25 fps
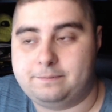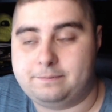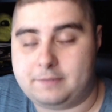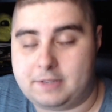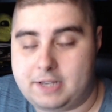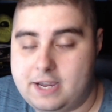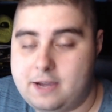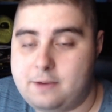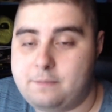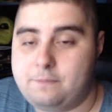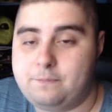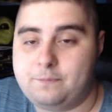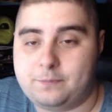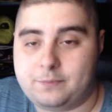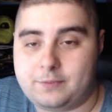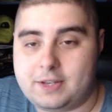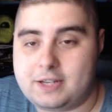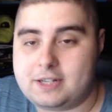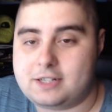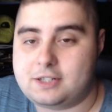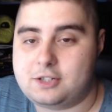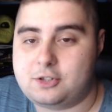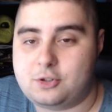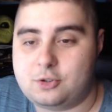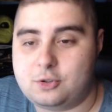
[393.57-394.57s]
Yeah,
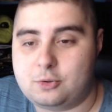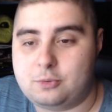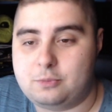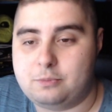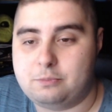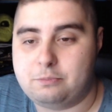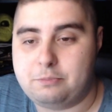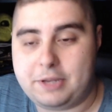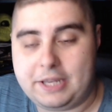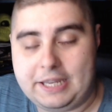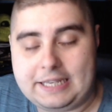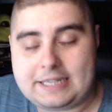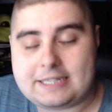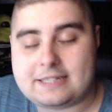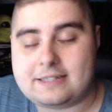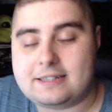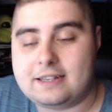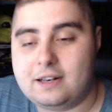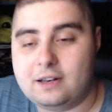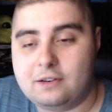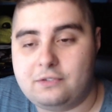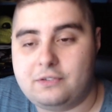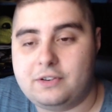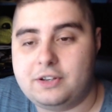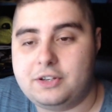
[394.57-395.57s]
that's true. Being
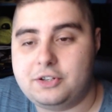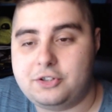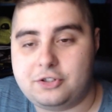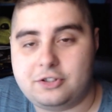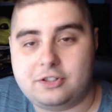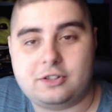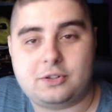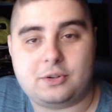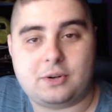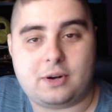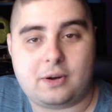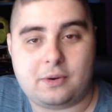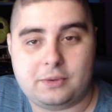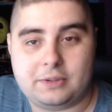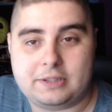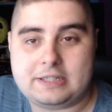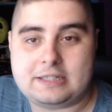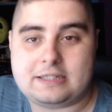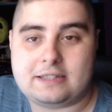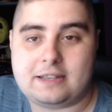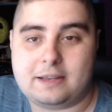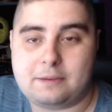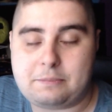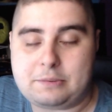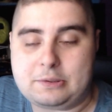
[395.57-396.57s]
selfish throughout
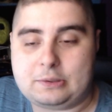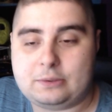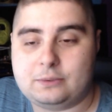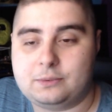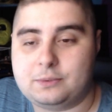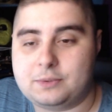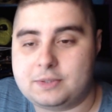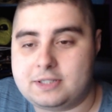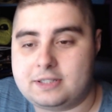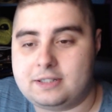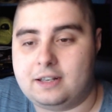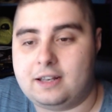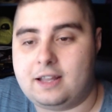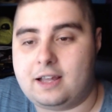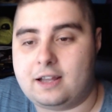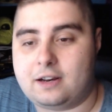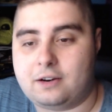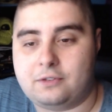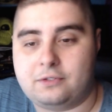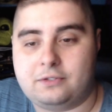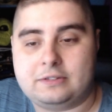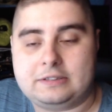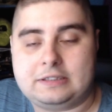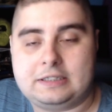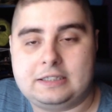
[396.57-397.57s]
this episode was a lot
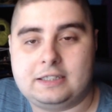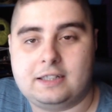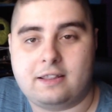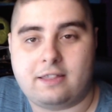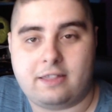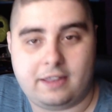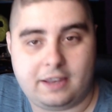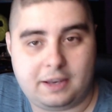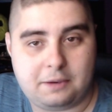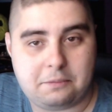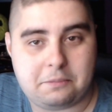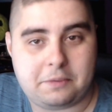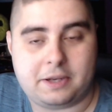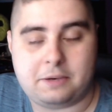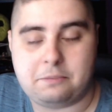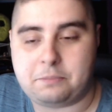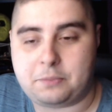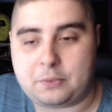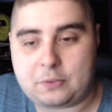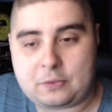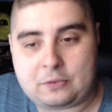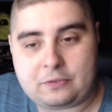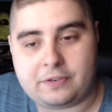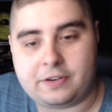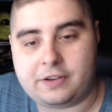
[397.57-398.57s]
of the theme, and
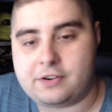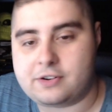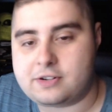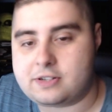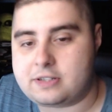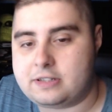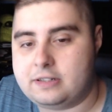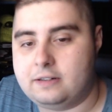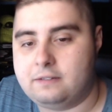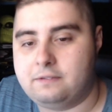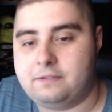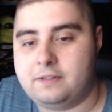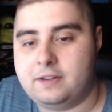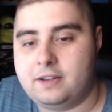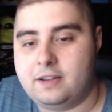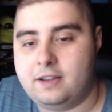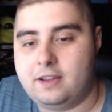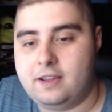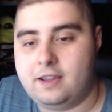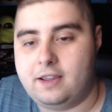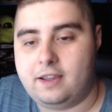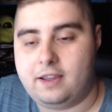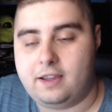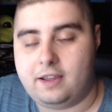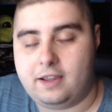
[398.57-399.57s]
proving yourself.
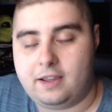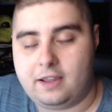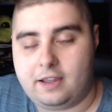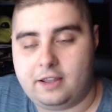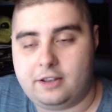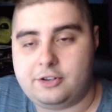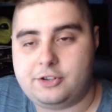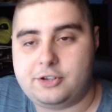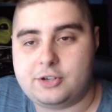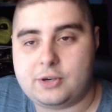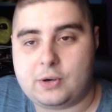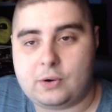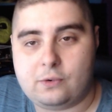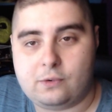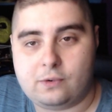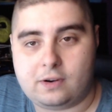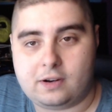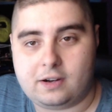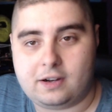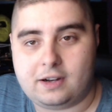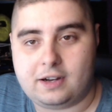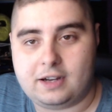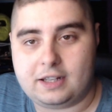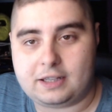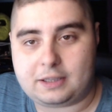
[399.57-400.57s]
And Joe
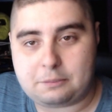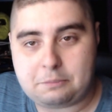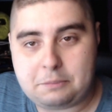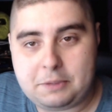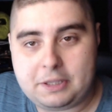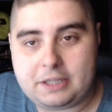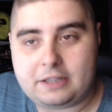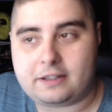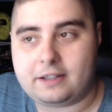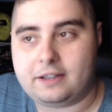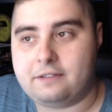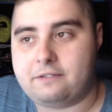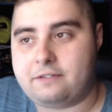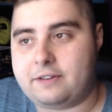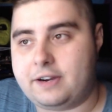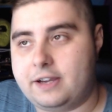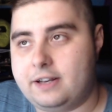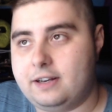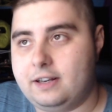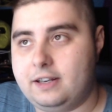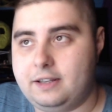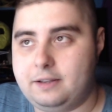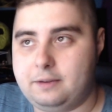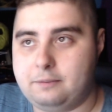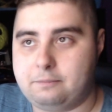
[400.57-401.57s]
admitting,
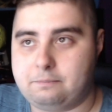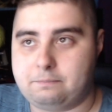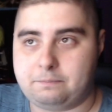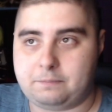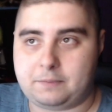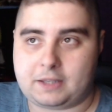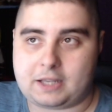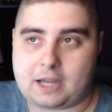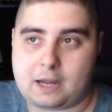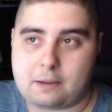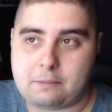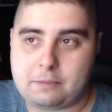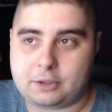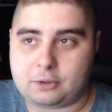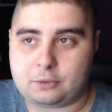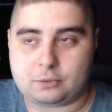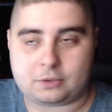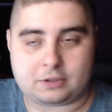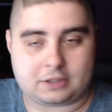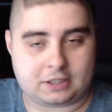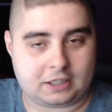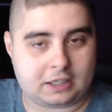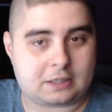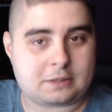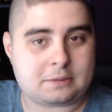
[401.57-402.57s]
finally coming to
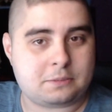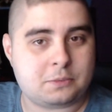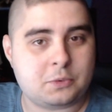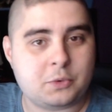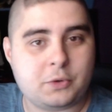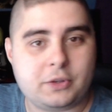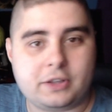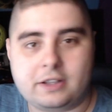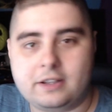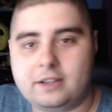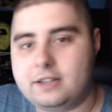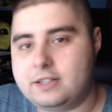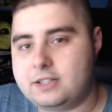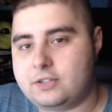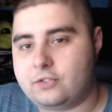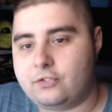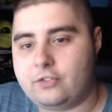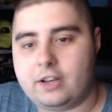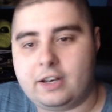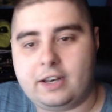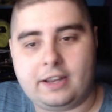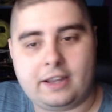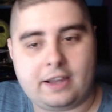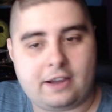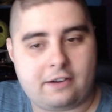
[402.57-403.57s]
terms with his
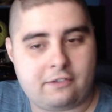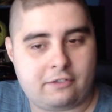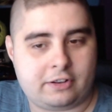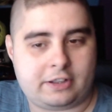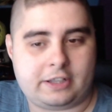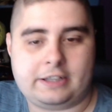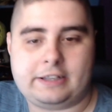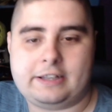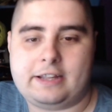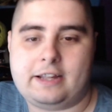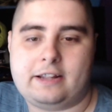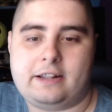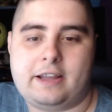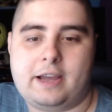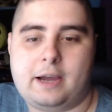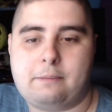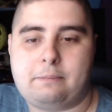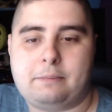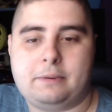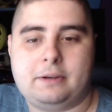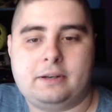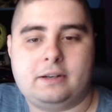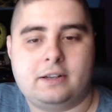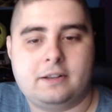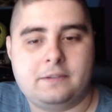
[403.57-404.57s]
feeling, everything that
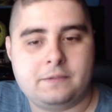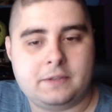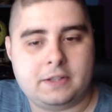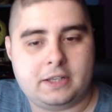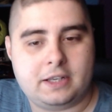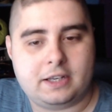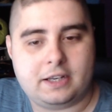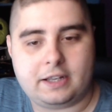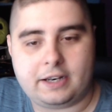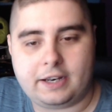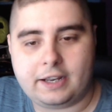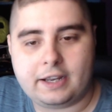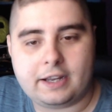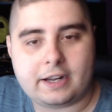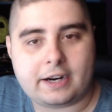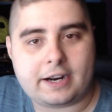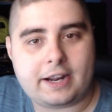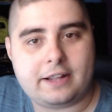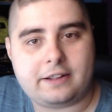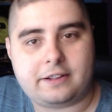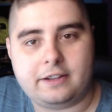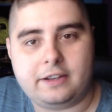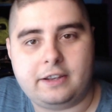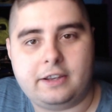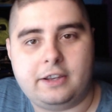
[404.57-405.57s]
happened,
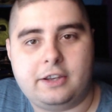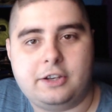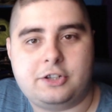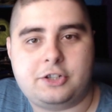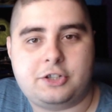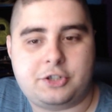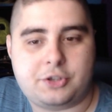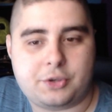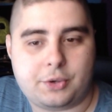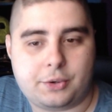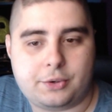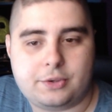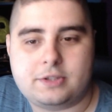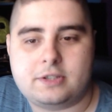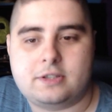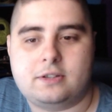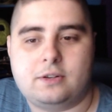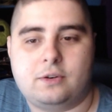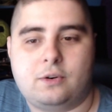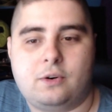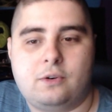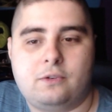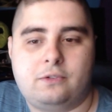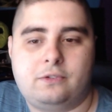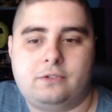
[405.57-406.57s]
regretting his choice
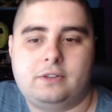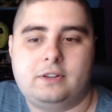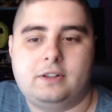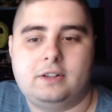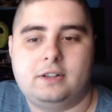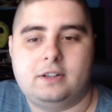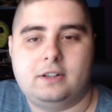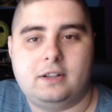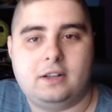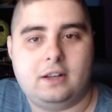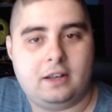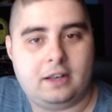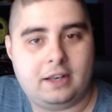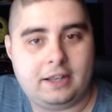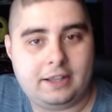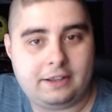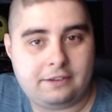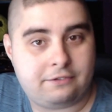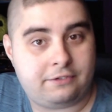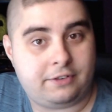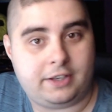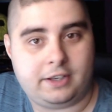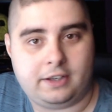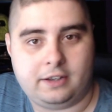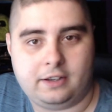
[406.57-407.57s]
of
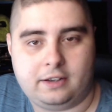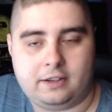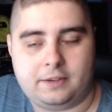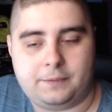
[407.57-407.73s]
leaving.